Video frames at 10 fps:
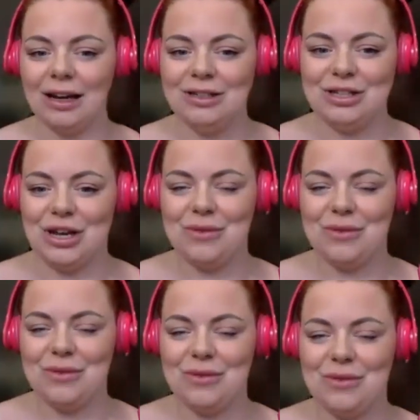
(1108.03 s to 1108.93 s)

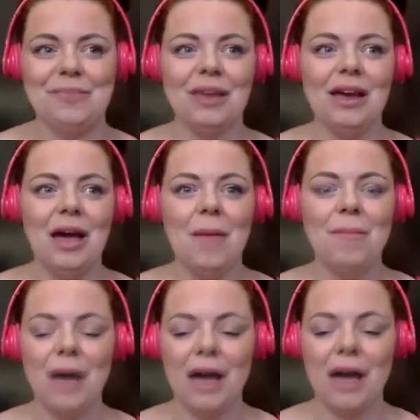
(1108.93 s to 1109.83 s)
do
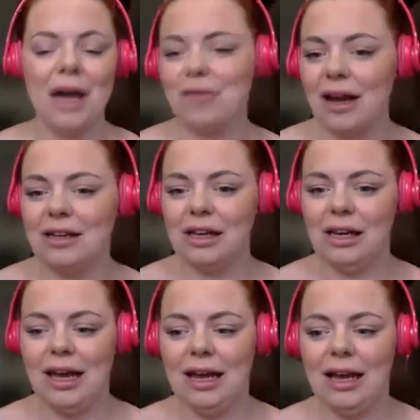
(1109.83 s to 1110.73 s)
burn out
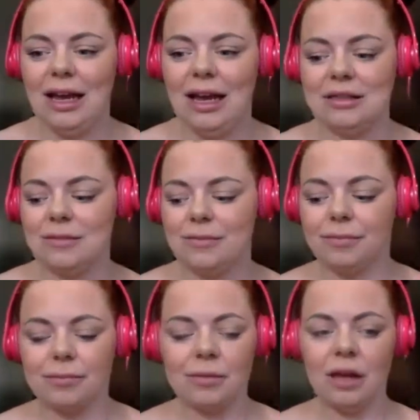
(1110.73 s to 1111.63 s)
regularly. And
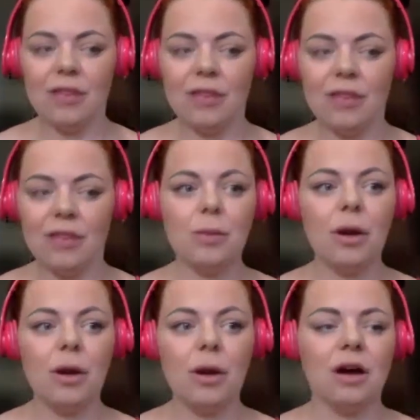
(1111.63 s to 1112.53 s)
this is
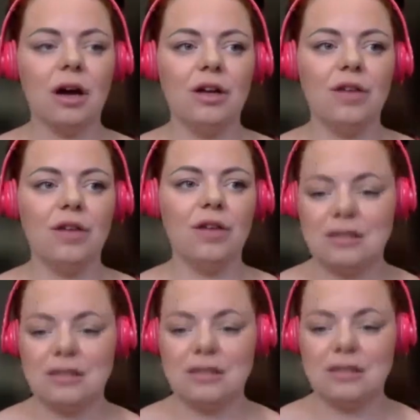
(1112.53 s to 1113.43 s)
one kind of
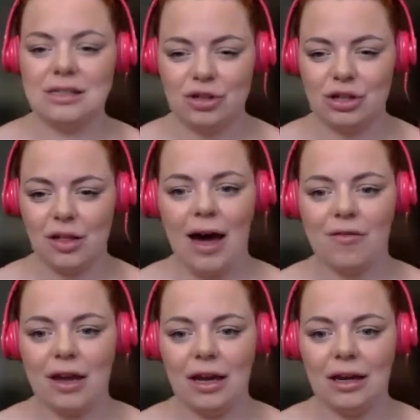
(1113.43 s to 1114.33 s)
misconception, I think,
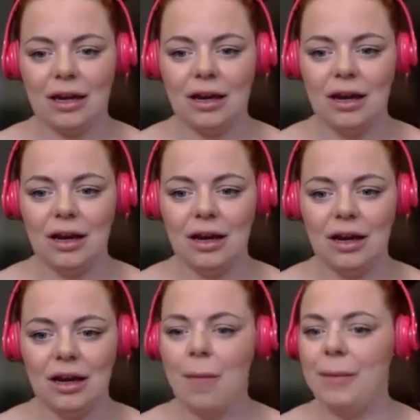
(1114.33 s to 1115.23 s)
of having
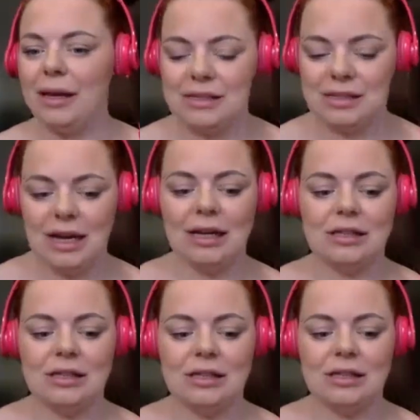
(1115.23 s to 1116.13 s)
a
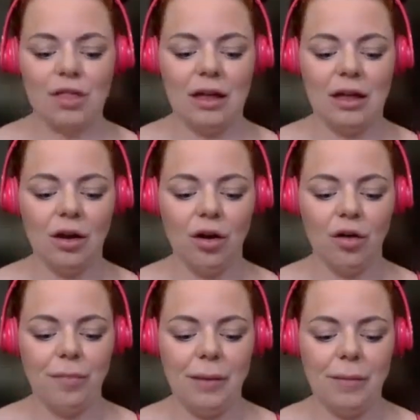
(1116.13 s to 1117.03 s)
business. I think a lot
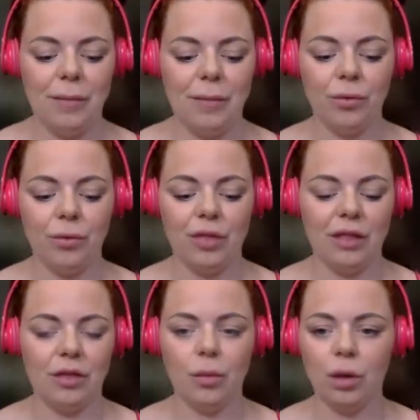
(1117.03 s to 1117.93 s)
of people think
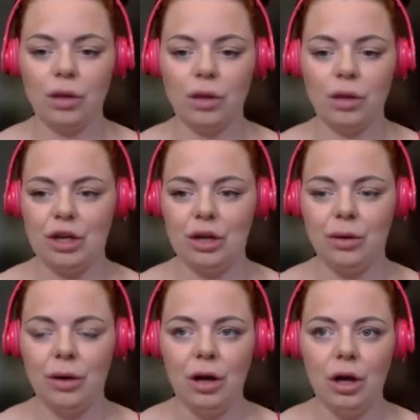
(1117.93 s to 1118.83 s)
that once you
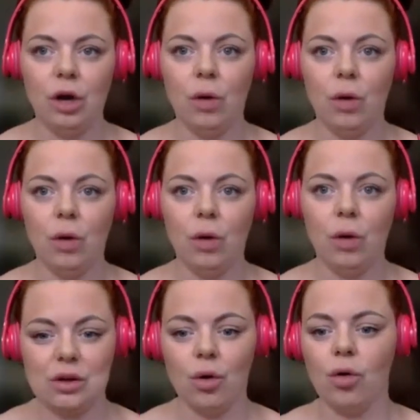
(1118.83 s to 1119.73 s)
quit
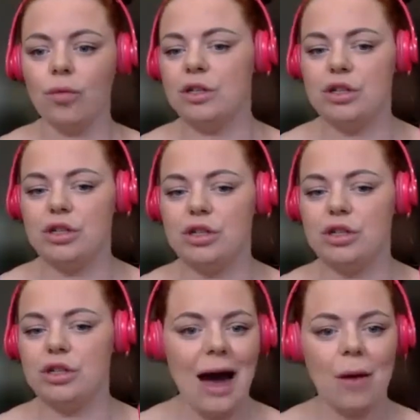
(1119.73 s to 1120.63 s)
or reduce your
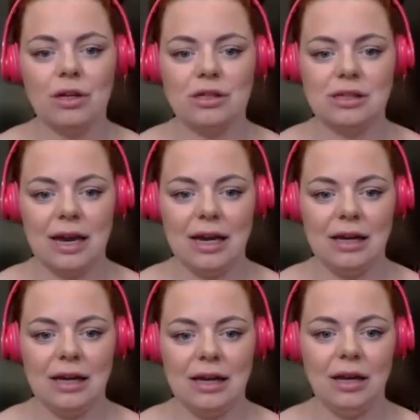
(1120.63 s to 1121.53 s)
hours
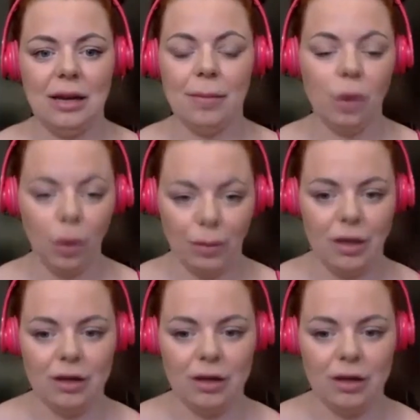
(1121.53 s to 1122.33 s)
in employment,